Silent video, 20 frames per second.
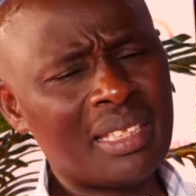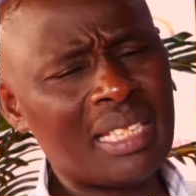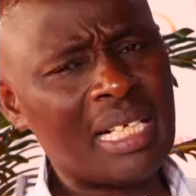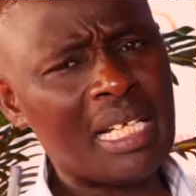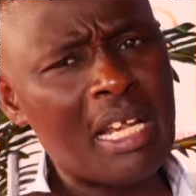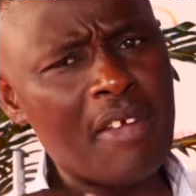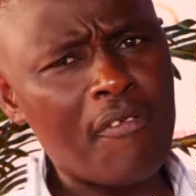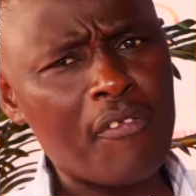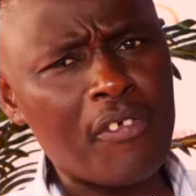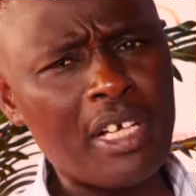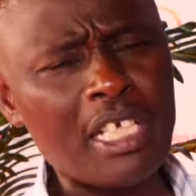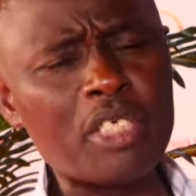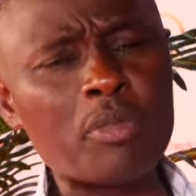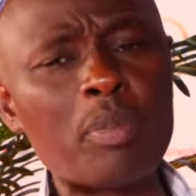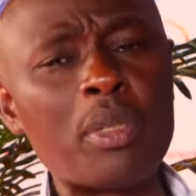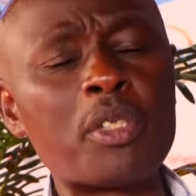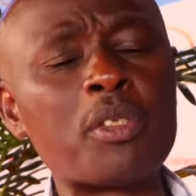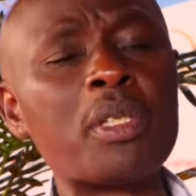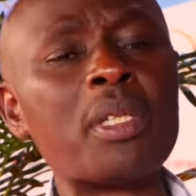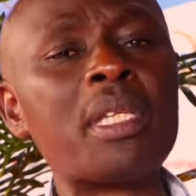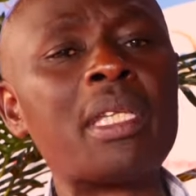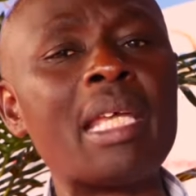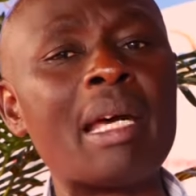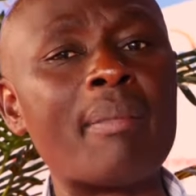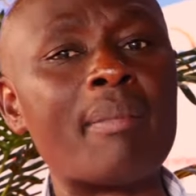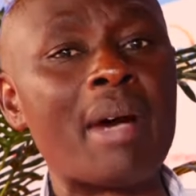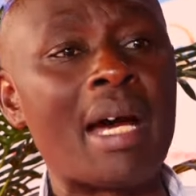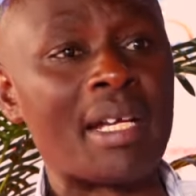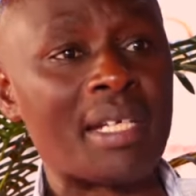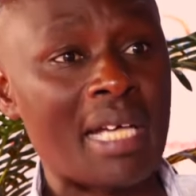The difference between
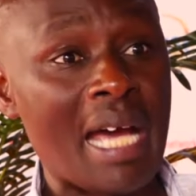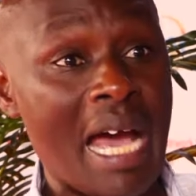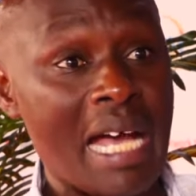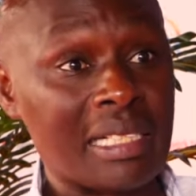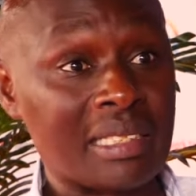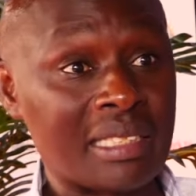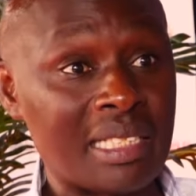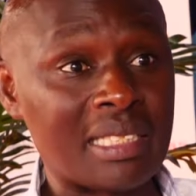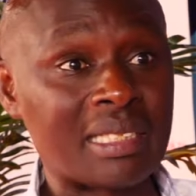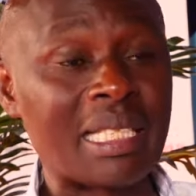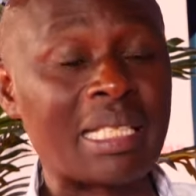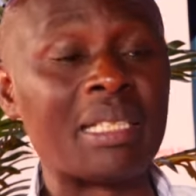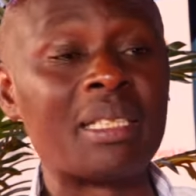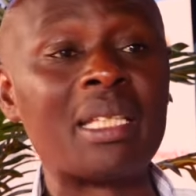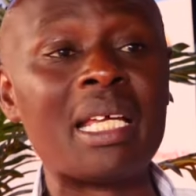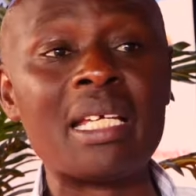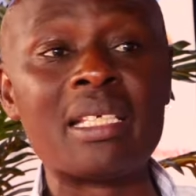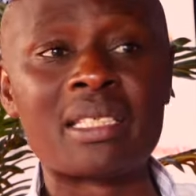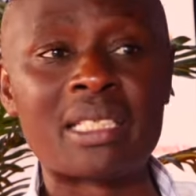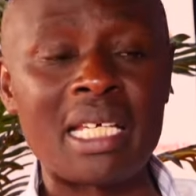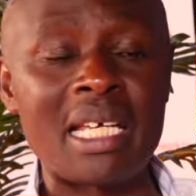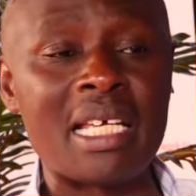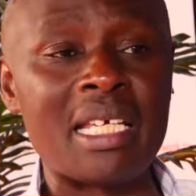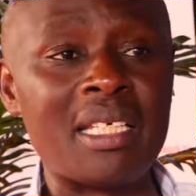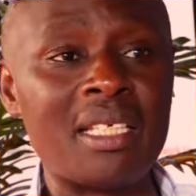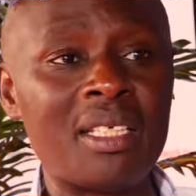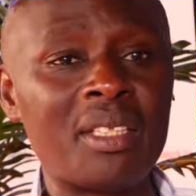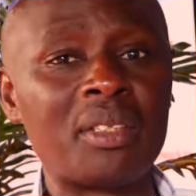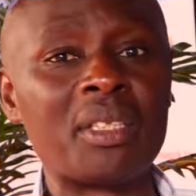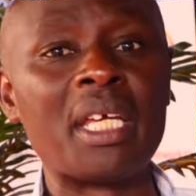them and us is that they
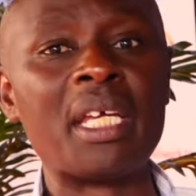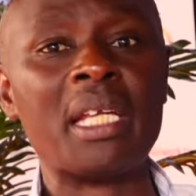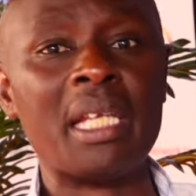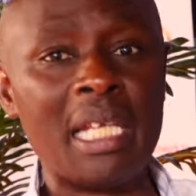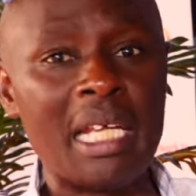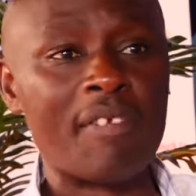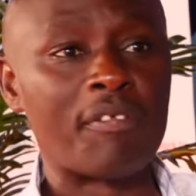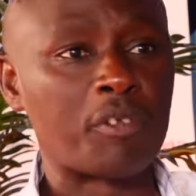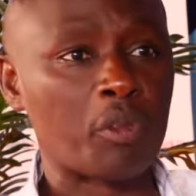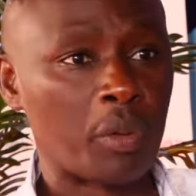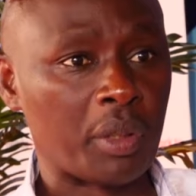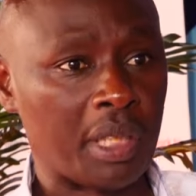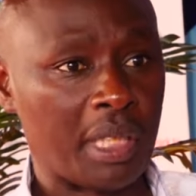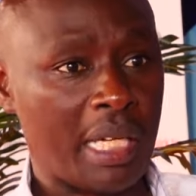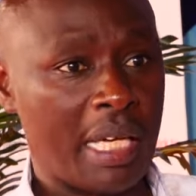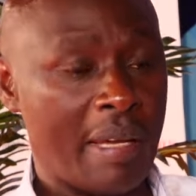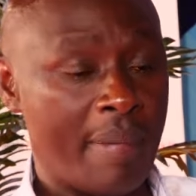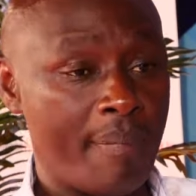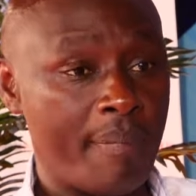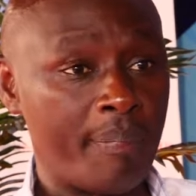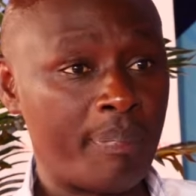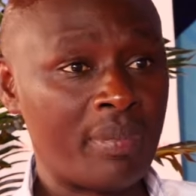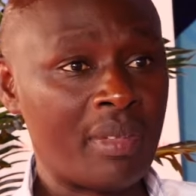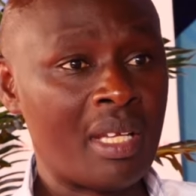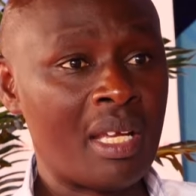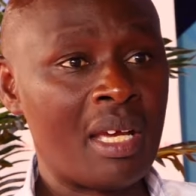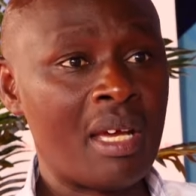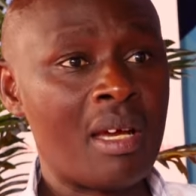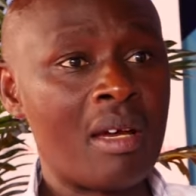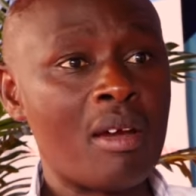say they lived with him.
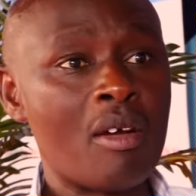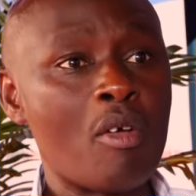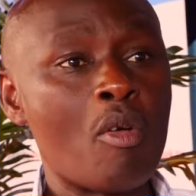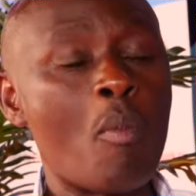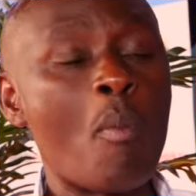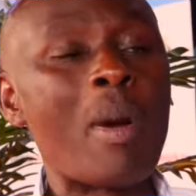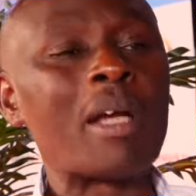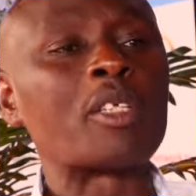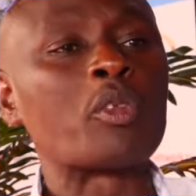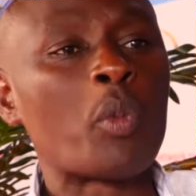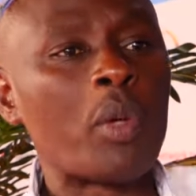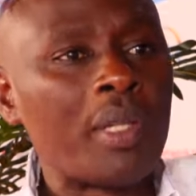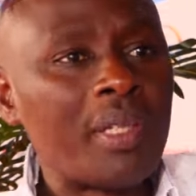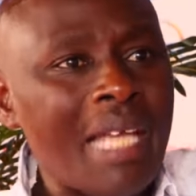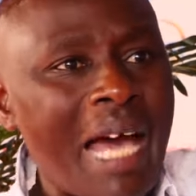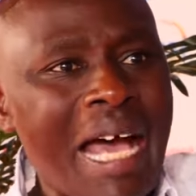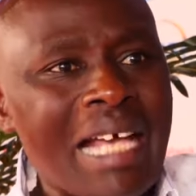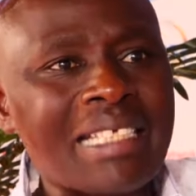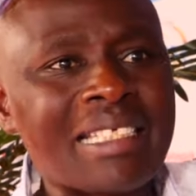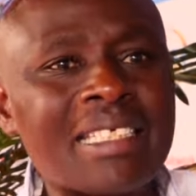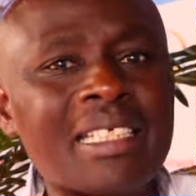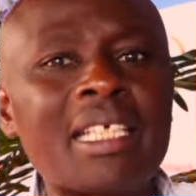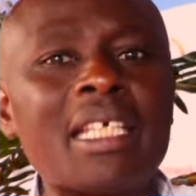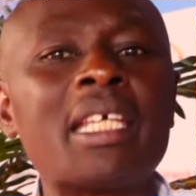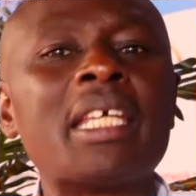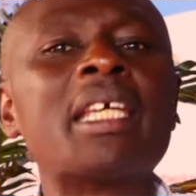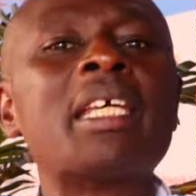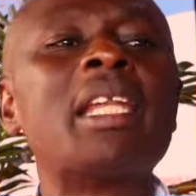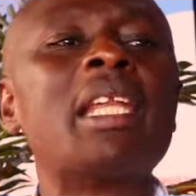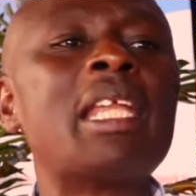But with us,
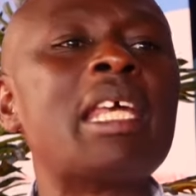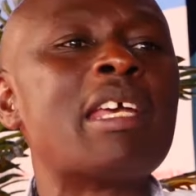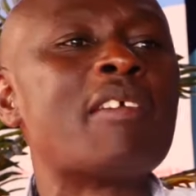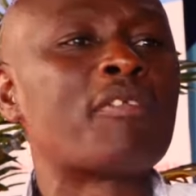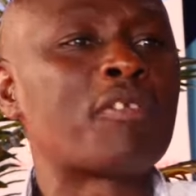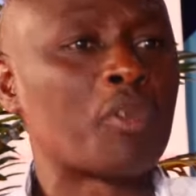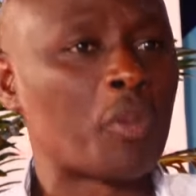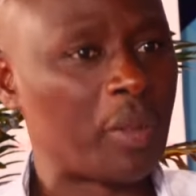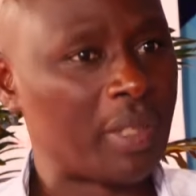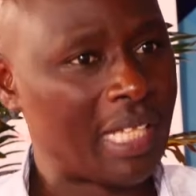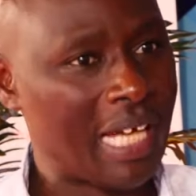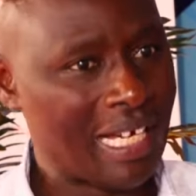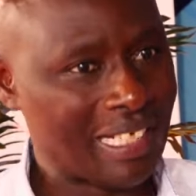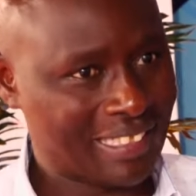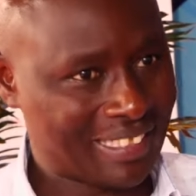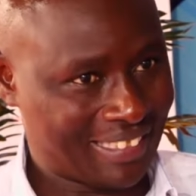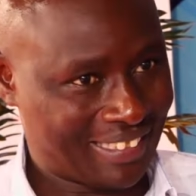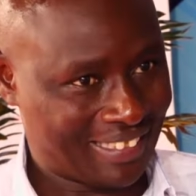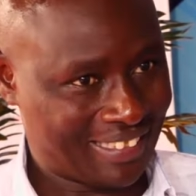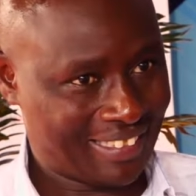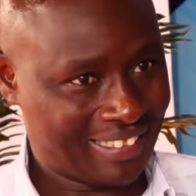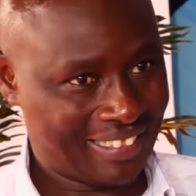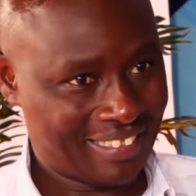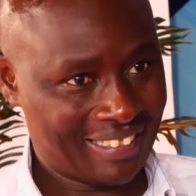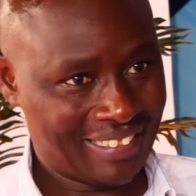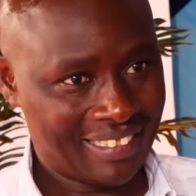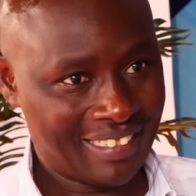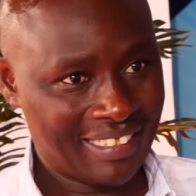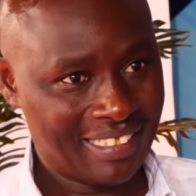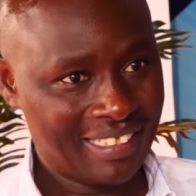he lived with us.
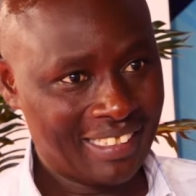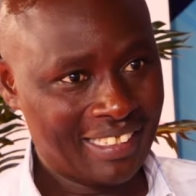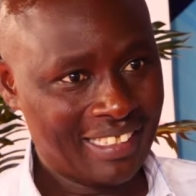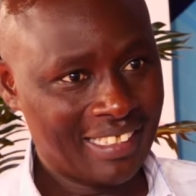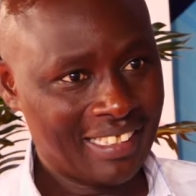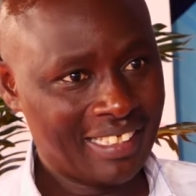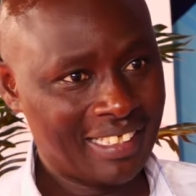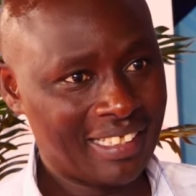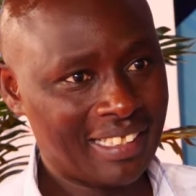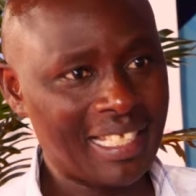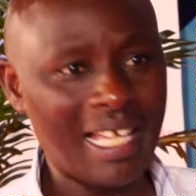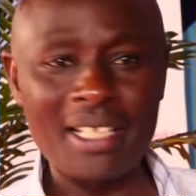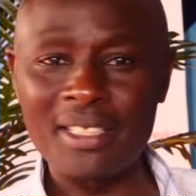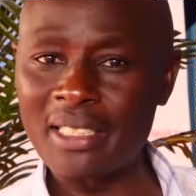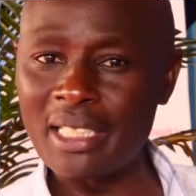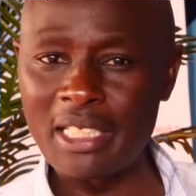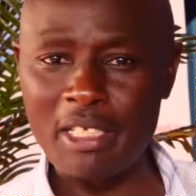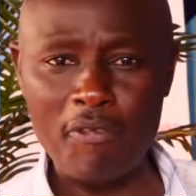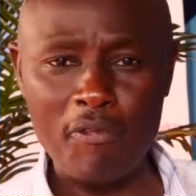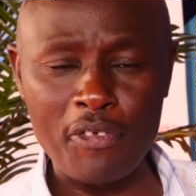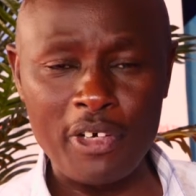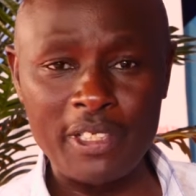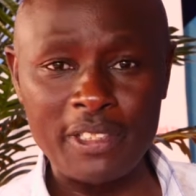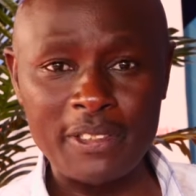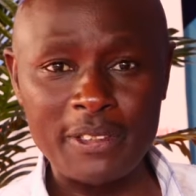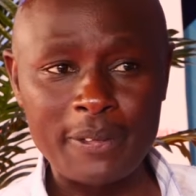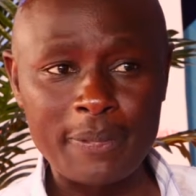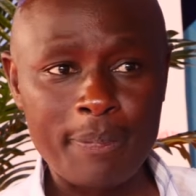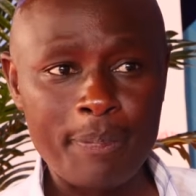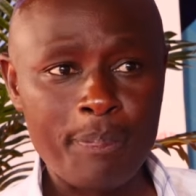That is the
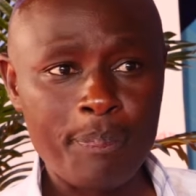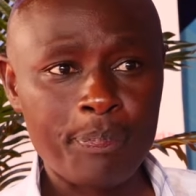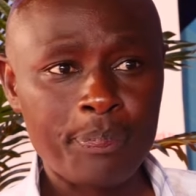difference.